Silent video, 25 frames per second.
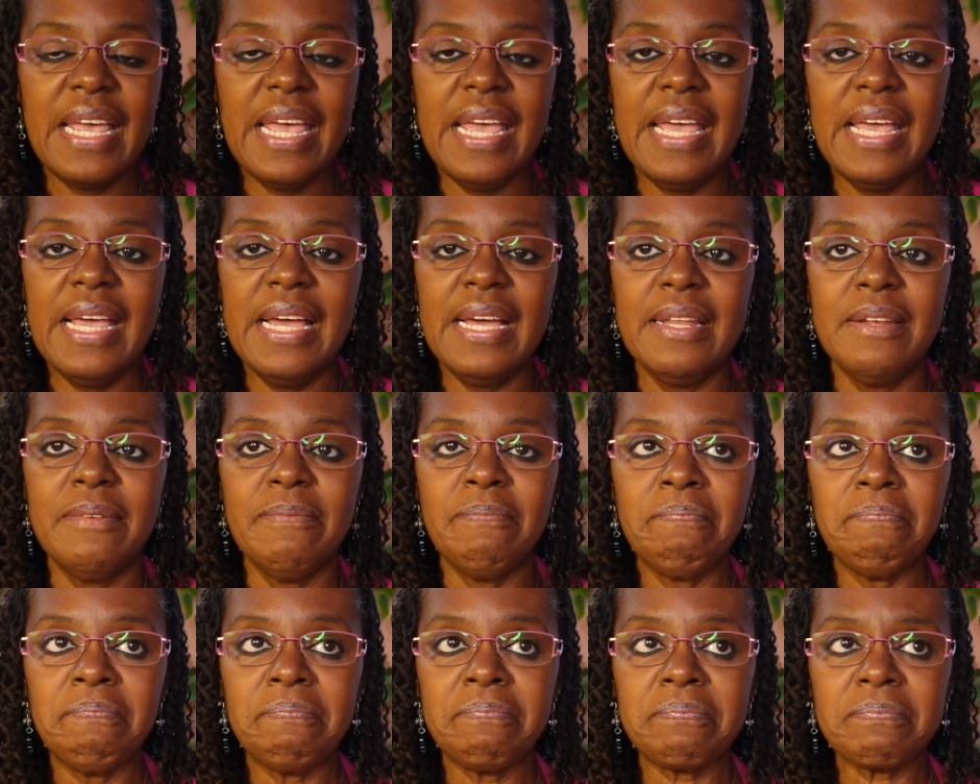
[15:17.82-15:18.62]

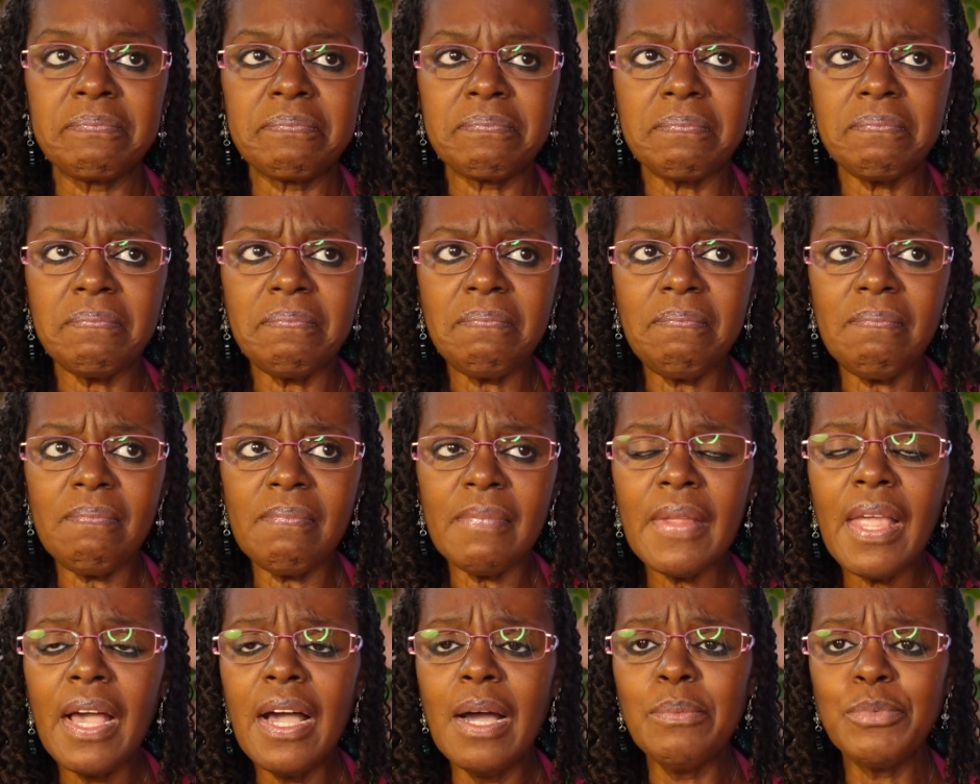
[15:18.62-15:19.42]
and
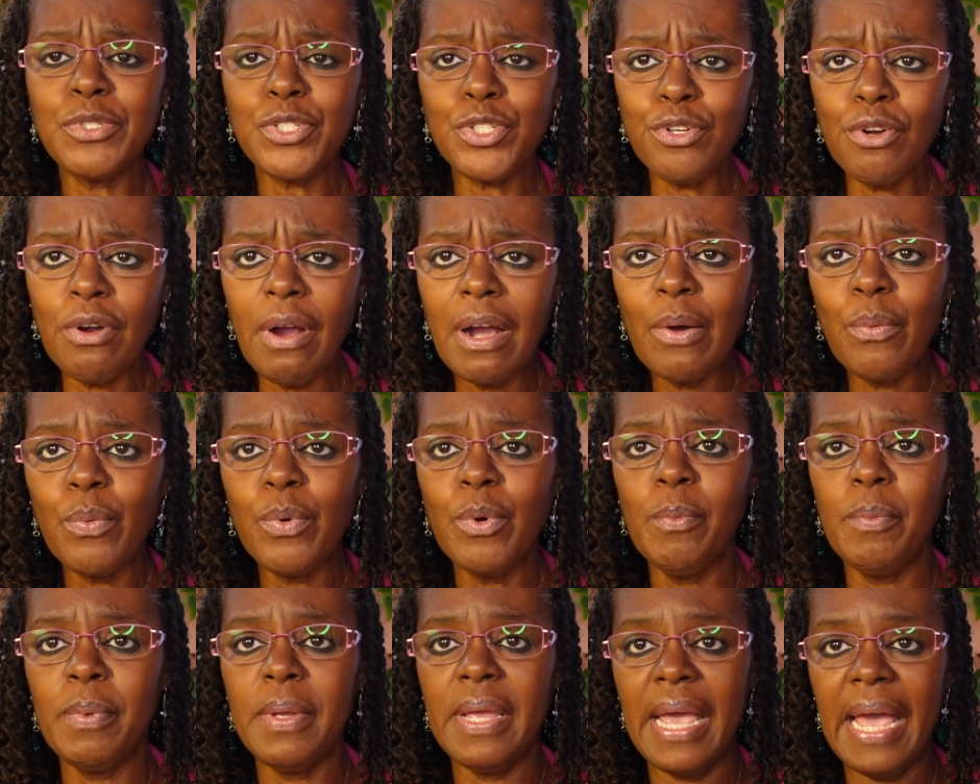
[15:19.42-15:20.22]
I'm sure I
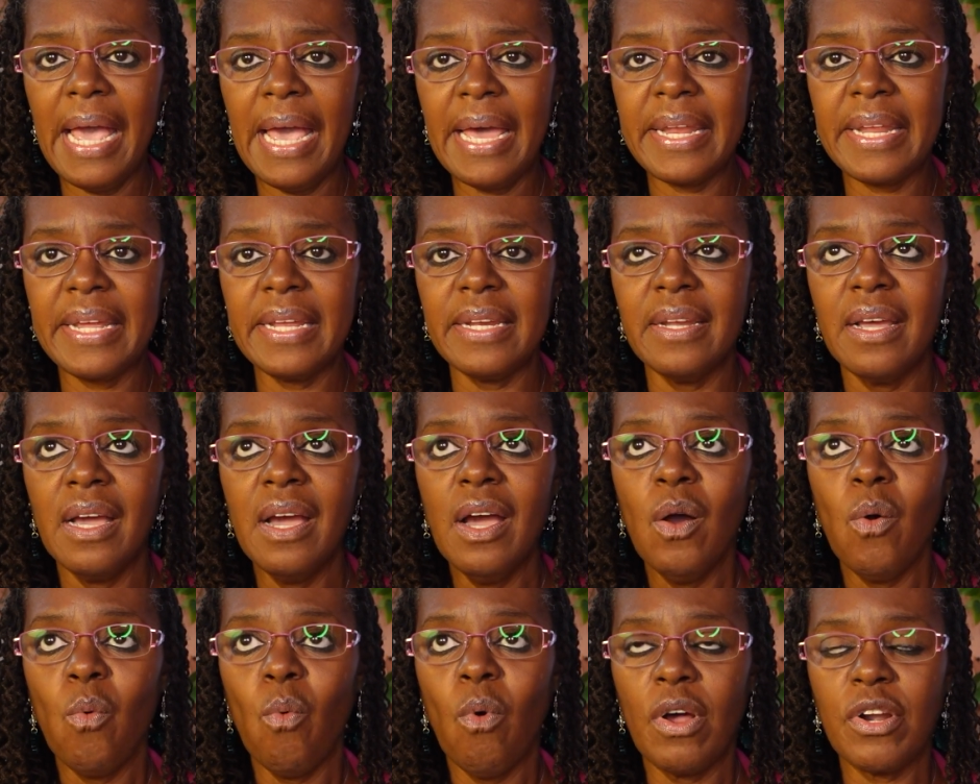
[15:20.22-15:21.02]
will be adding
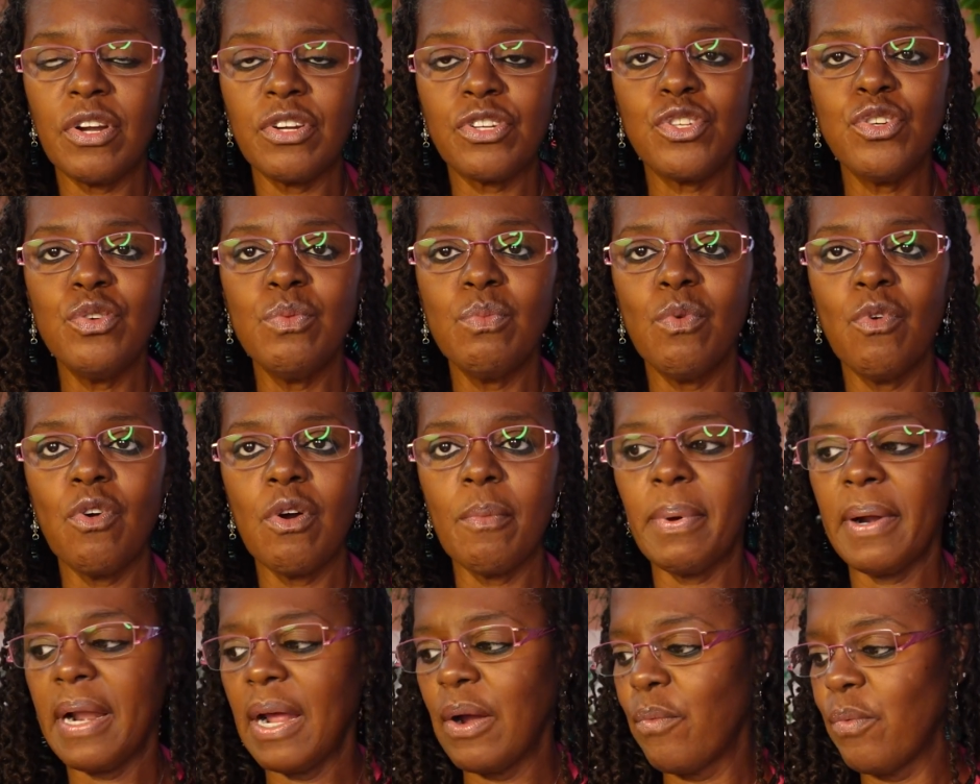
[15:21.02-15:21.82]
one or two more,
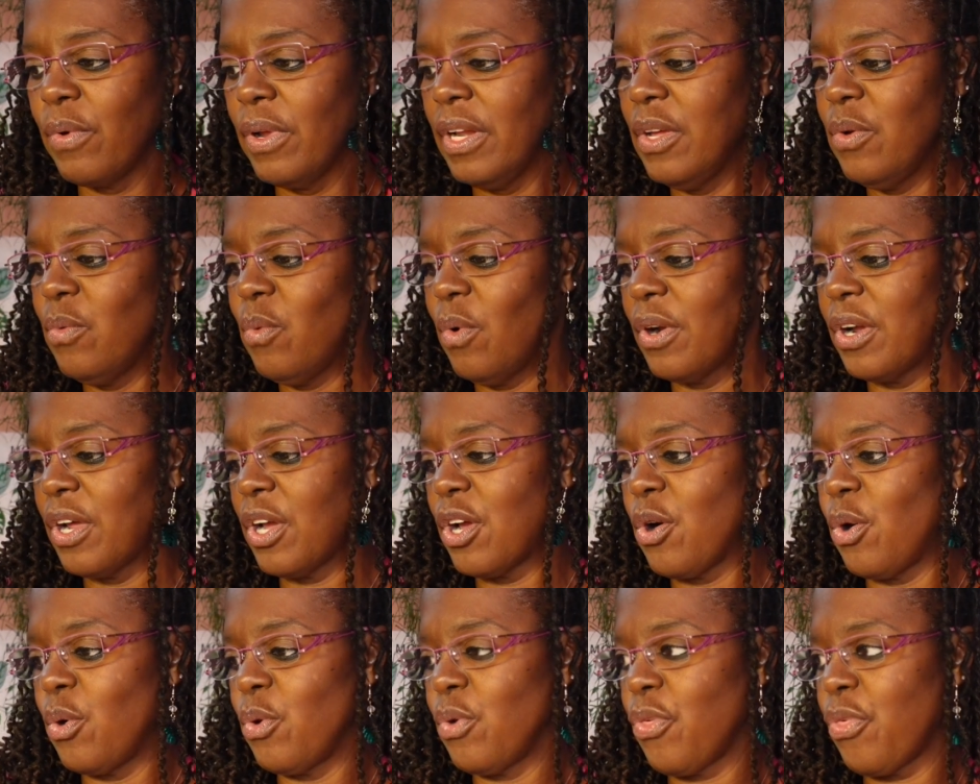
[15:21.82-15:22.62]
but I really want to
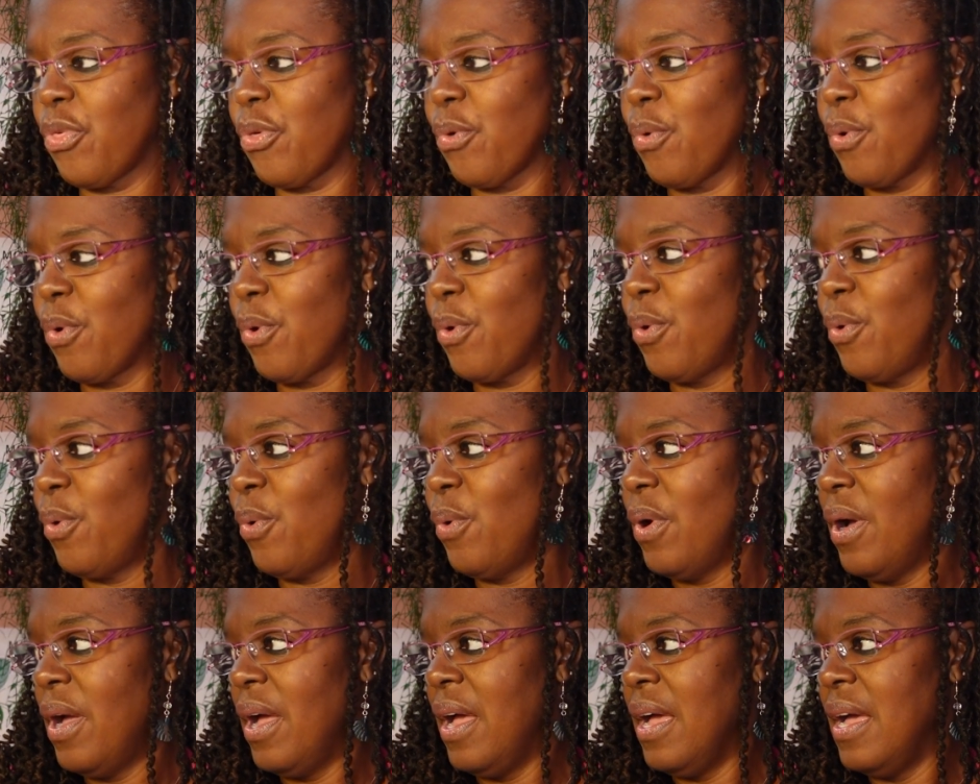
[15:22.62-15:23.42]
go
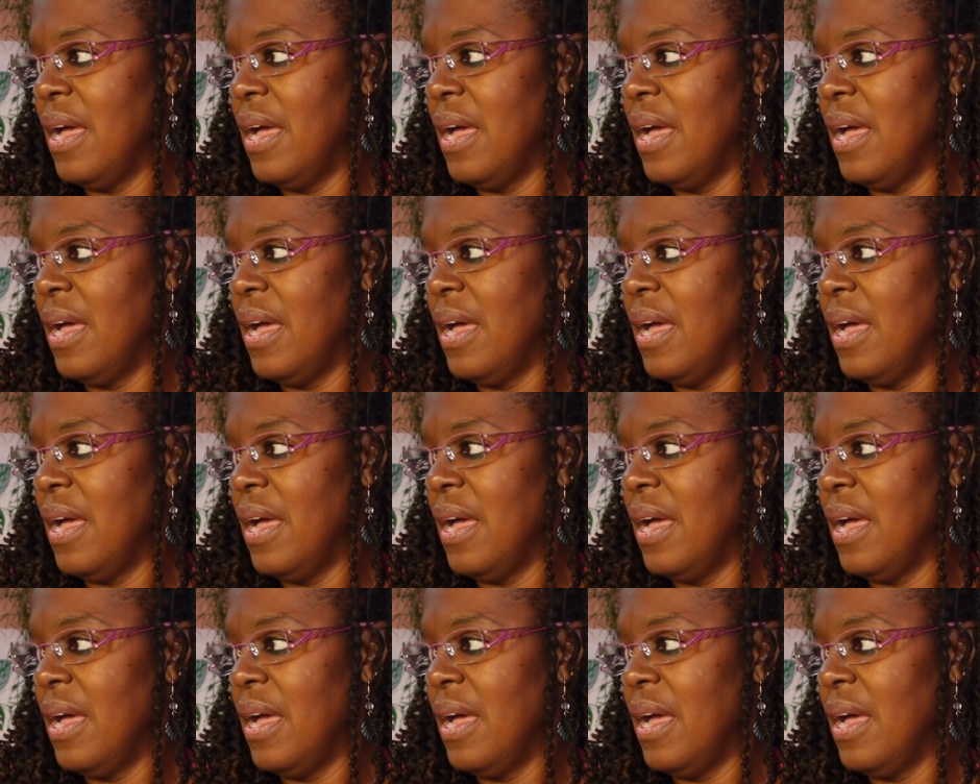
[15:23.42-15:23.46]
through